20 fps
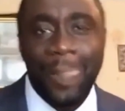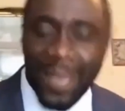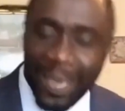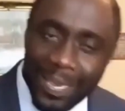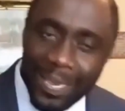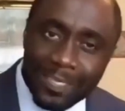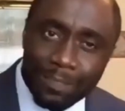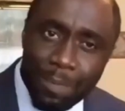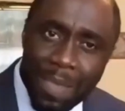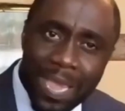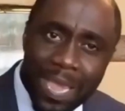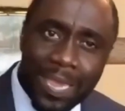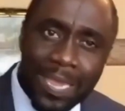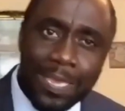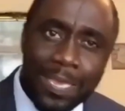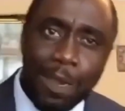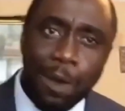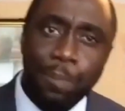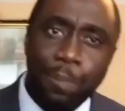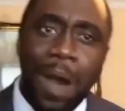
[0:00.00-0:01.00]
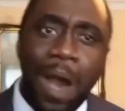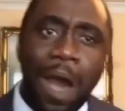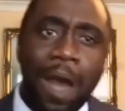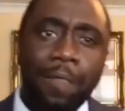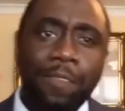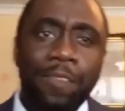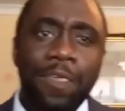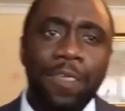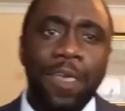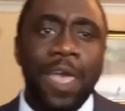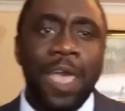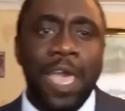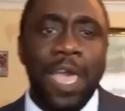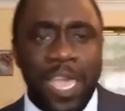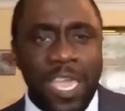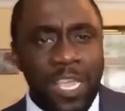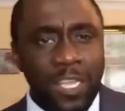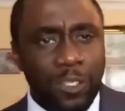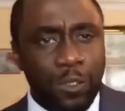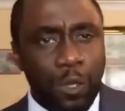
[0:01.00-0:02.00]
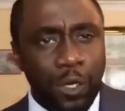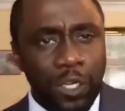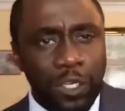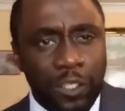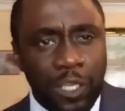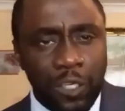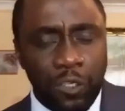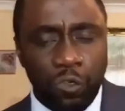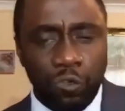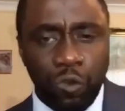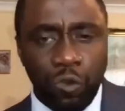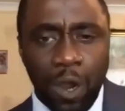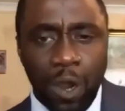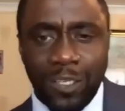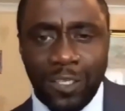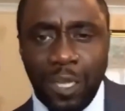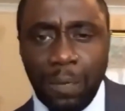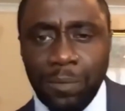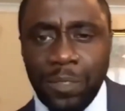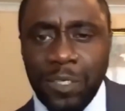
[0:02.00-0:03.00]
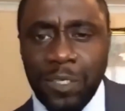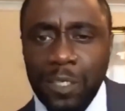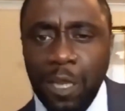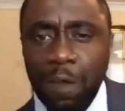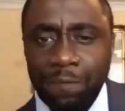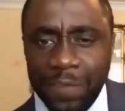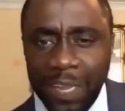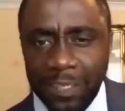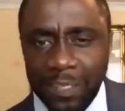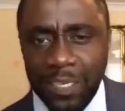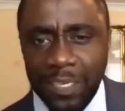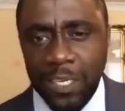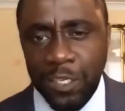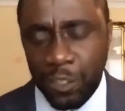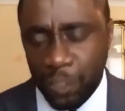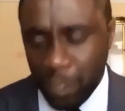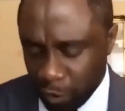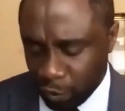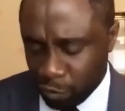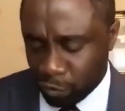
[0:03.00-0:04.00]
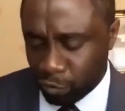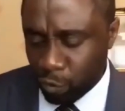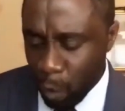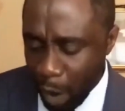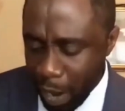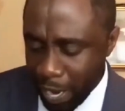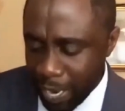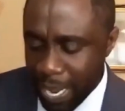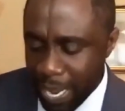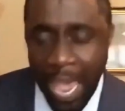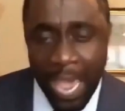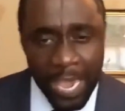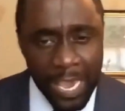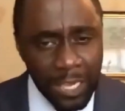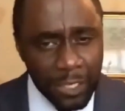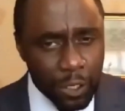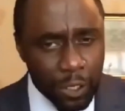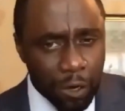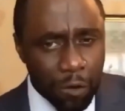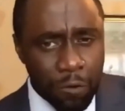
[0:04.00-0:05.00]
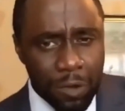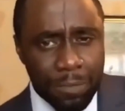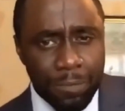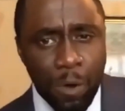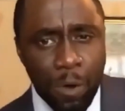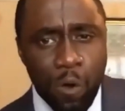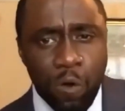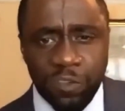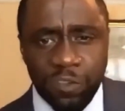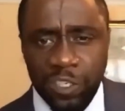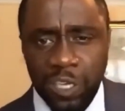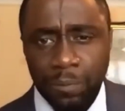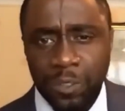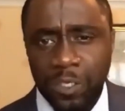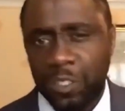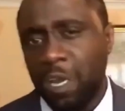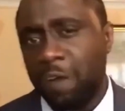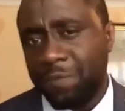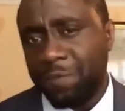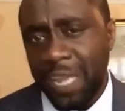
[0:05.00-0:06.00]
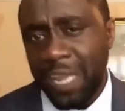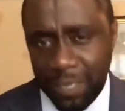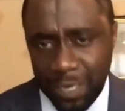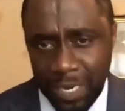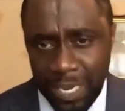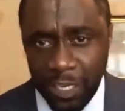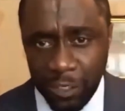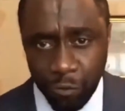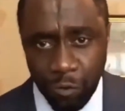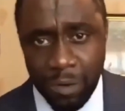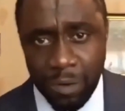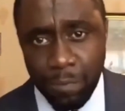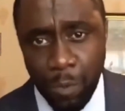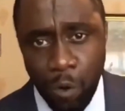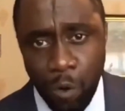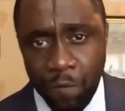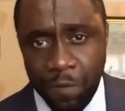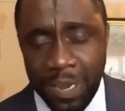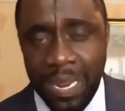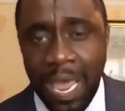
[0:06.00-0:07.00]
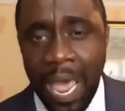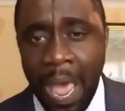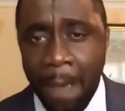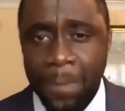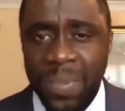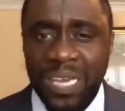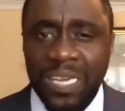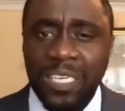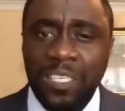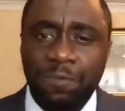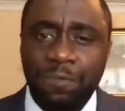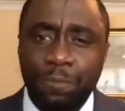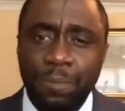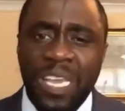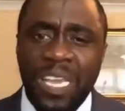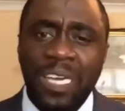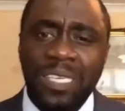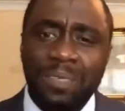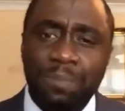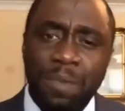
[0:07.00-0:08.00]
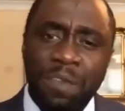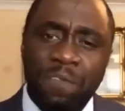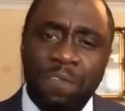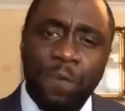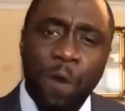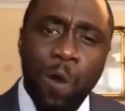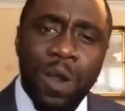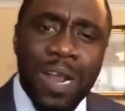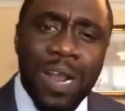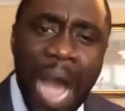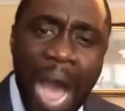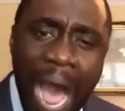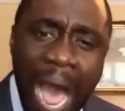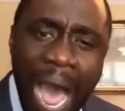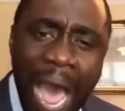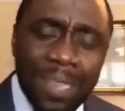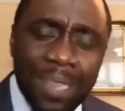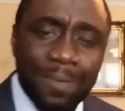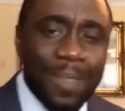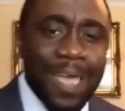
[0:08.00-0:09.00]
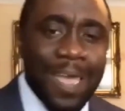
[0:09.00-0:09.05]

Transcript: He's making your path. He's going to destroy some stuff that needs destroying. He's going to remove some stuff that needs removing. Because before God,